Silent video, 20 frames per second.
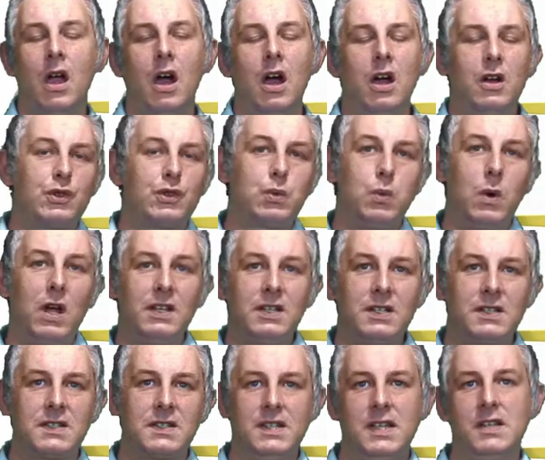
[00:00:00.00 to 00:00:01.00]
As well
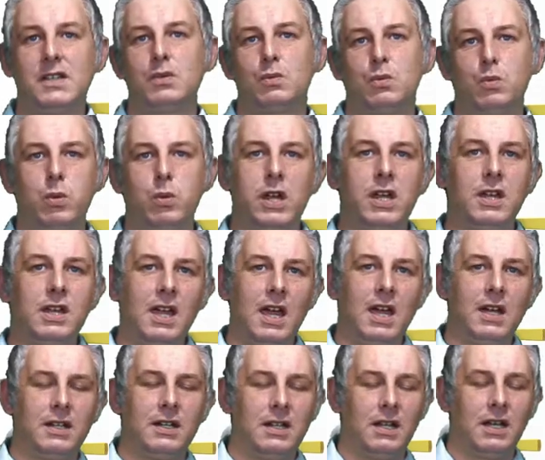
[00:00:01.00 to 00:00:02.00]
as this, we
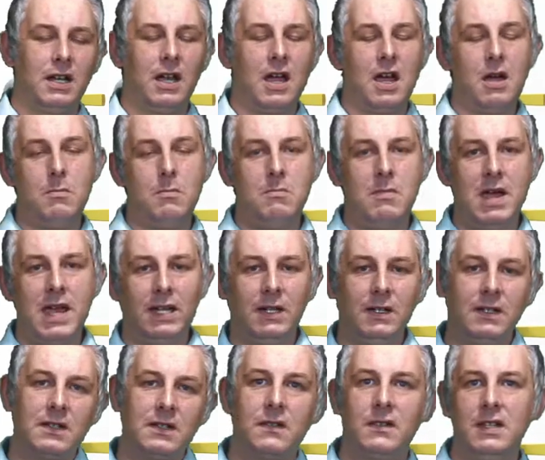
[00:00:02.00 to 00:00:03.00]
can
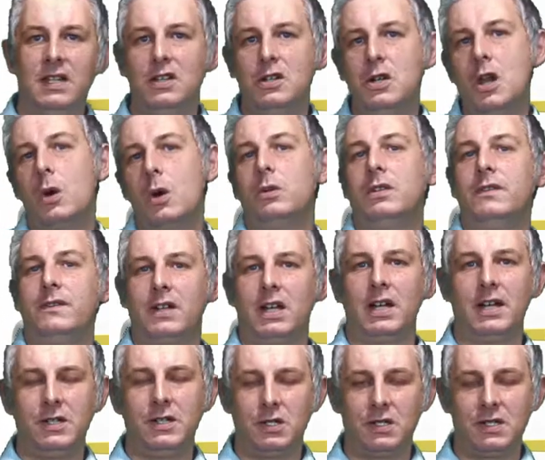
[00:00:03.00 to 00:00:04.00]
amend the
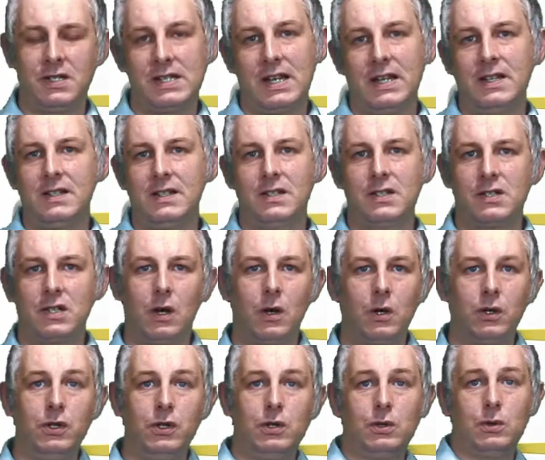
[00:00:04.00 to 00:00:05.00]
notification settings
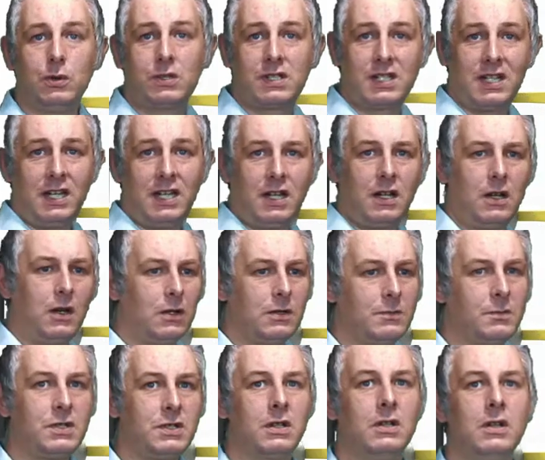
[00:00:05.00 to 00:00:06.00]
on your ticket
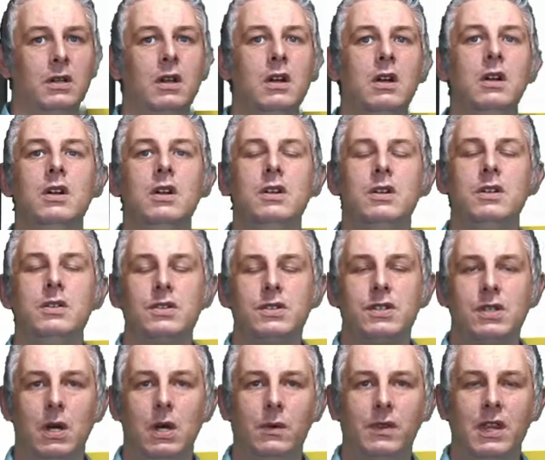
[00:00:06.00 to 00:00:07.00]
columns
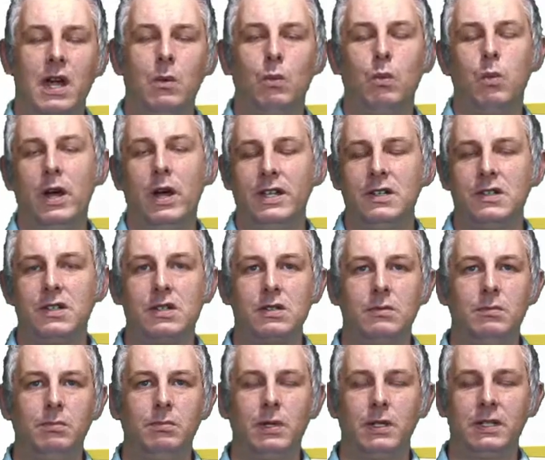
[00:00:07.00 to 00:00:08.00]
so that when
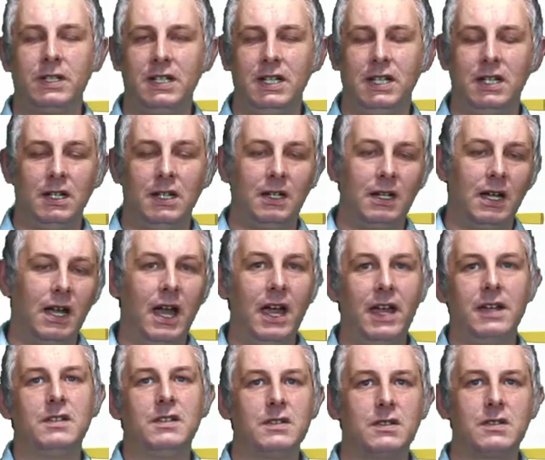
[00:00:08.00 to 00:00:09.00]
somebody
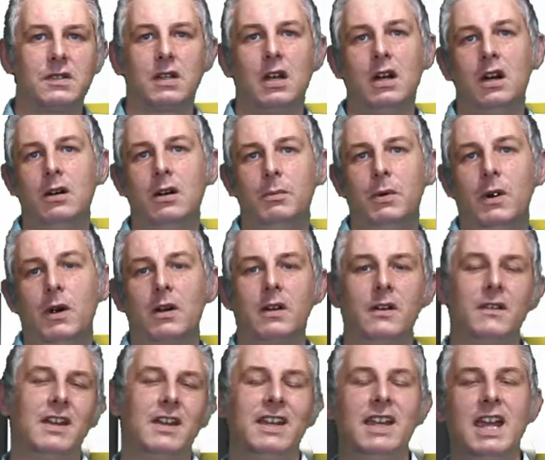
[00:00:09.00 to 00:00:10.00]
enters the car park,
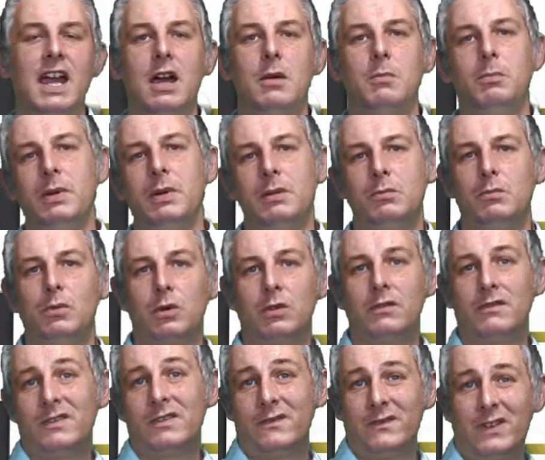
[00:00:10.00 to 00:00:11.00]
they get a bit more of
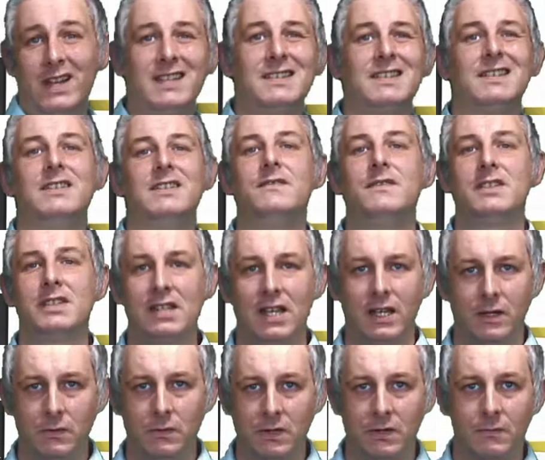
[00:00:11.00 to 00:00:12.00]
a festive
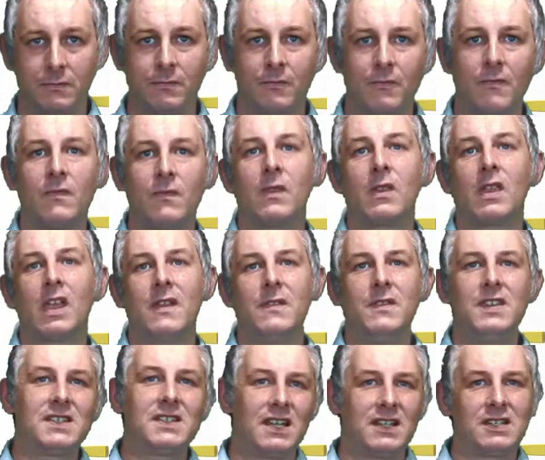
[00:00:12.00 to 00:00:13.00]
sound.
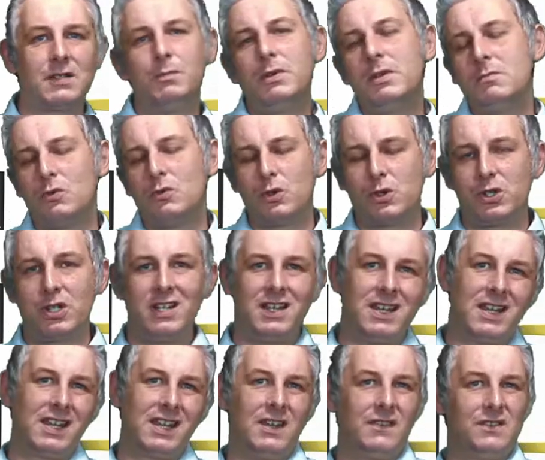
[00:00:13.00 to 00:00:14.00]
This adds a bit more cheer
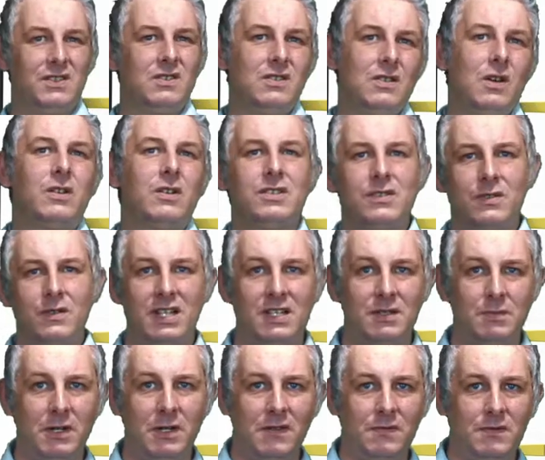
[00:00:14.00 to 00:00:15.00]
and gives a nicer
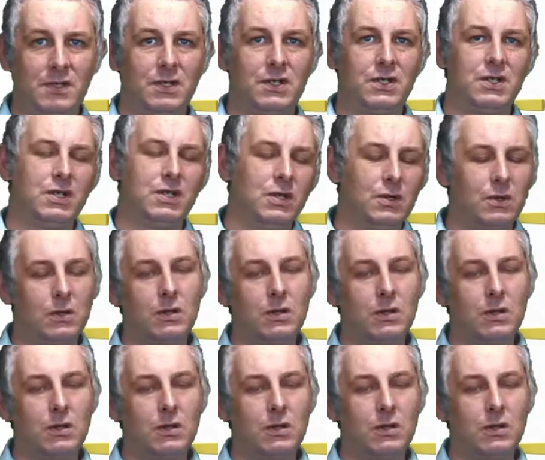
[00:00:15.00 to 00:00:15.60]
experience to your